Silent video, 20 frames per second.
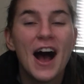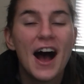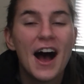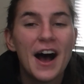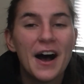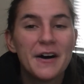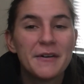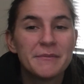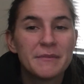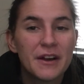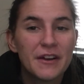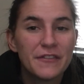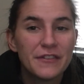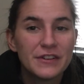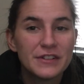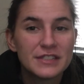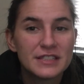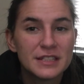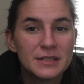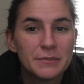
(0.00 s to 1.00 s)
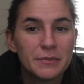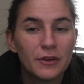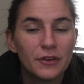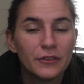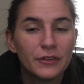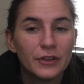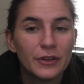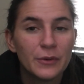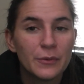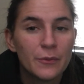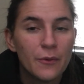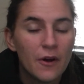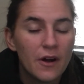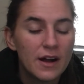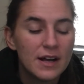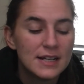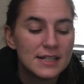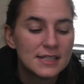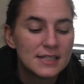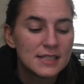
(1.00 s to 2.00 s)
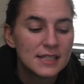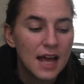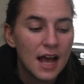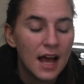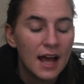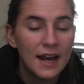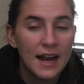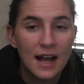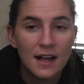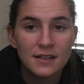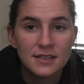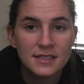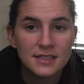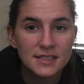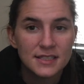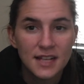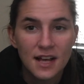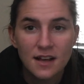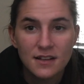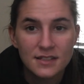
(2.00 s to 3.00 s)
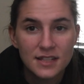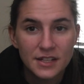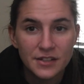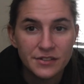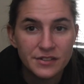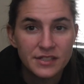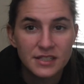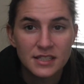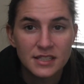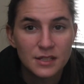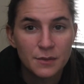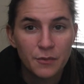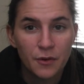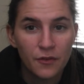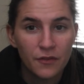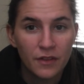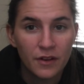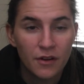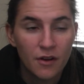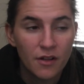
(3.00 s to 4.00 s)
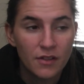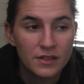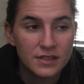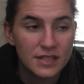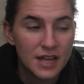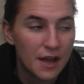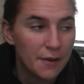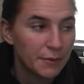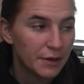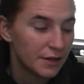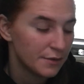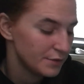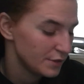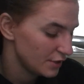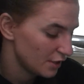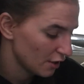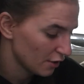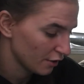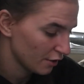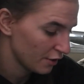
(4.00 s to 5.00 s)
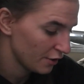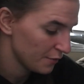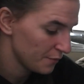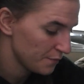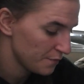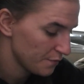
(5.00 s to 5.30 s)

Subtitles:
My first sleepover was at Allison's house. I used to sleep over there all the time when I was younger.